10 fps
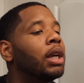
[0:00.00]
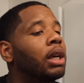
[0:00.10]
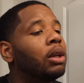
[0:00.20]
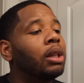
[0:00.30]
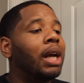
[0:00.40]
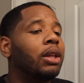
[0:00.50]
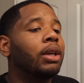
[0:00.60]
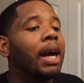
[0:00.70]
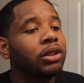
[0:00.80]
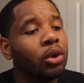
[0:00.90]
I know a lot of you
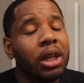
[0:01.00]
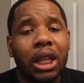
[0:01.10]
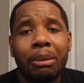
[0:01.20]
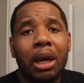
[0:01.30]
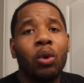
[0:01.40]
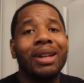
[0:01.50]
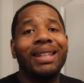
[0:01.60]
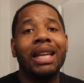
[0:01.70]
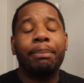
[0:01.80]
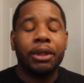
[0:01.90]
guys don't know anything about going
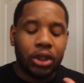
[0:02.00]
deep,